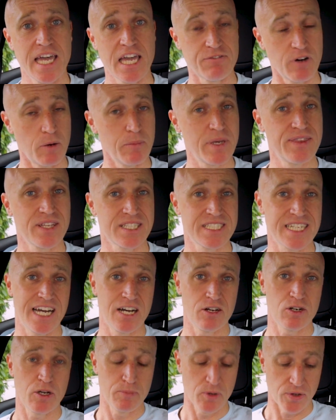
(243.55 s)
If I'm in the
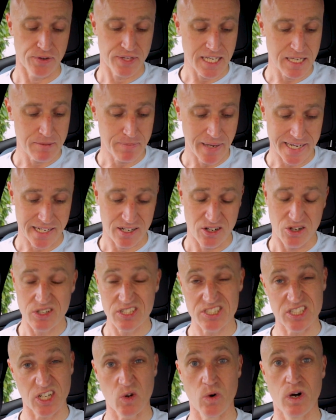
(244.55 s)
town, I put the e-pedal
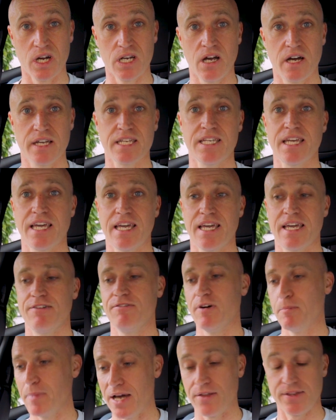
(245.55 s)
on because I quite like it.
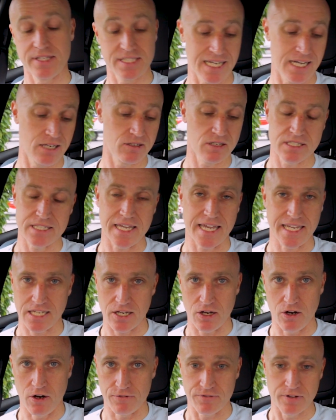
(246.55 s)
If I'm out of the town, I
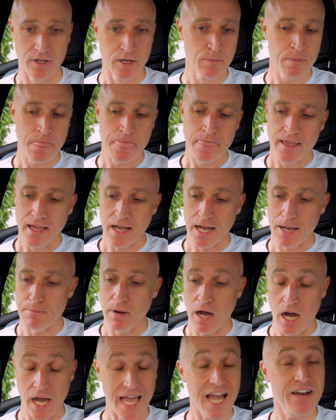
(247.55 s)
take it off.
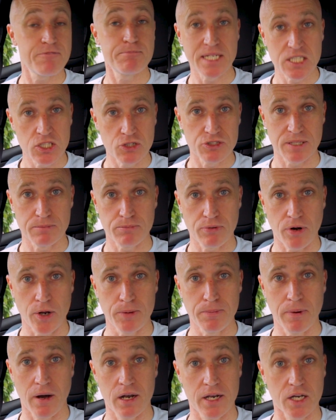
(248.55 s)
I have been using
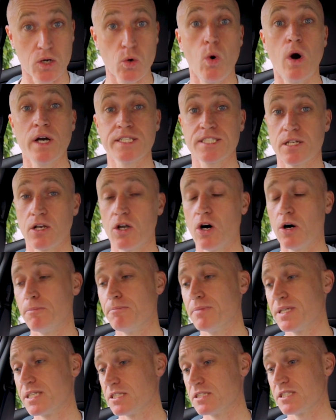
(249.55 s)
ProPilot quite a
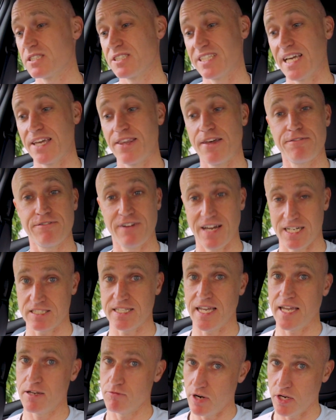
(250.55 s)
lot because, as I say, they're
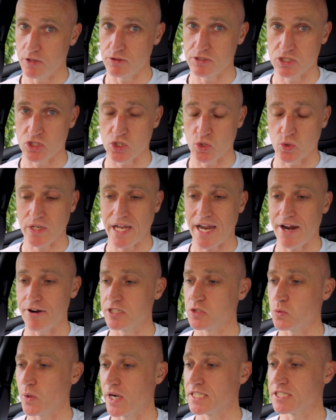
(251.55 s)
fast A roads and dual
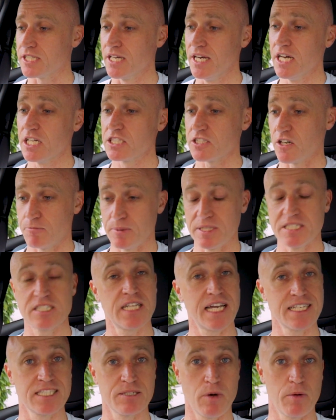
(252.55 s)
carriageways. So I've been
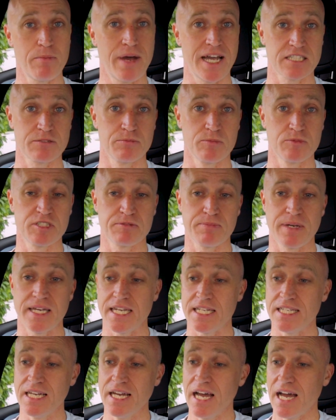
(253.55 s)
setting my maximum
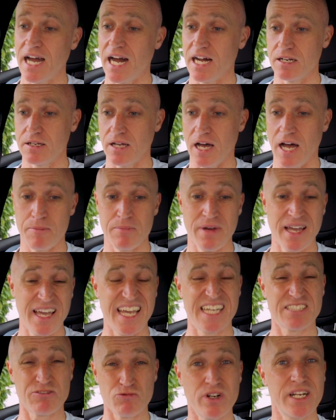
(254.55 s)
speed, and
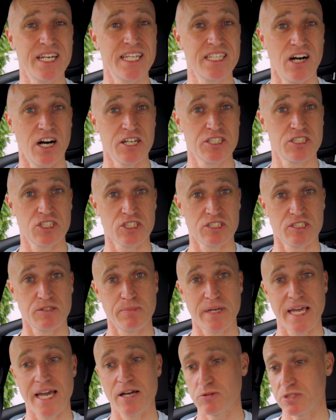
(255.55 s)
it's really nice just
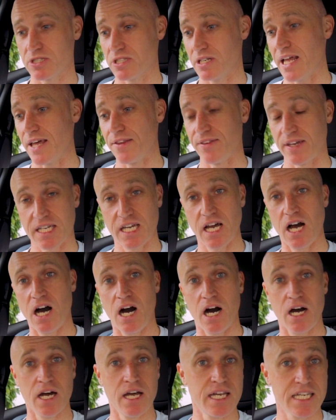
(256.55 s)
to be able to let the
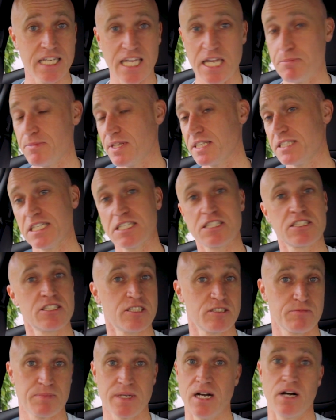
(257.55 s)
car keep the
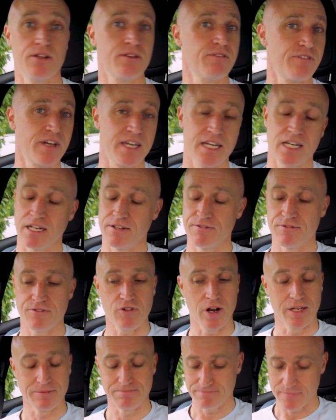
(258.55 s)
distance behind the vehicle in
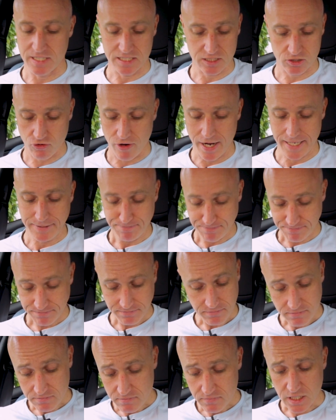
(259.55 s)
front. It's great.
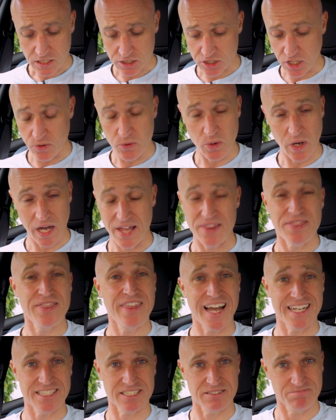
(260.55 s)
So
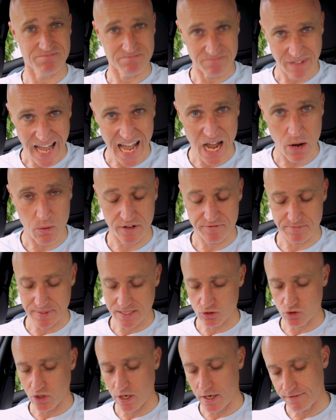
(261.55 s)
that's how I've
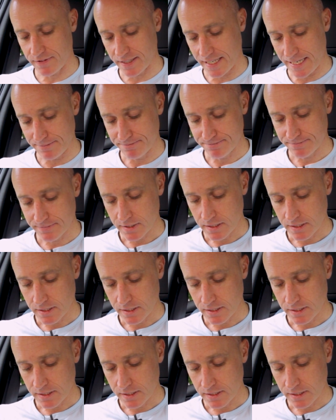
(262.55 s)
been driving it.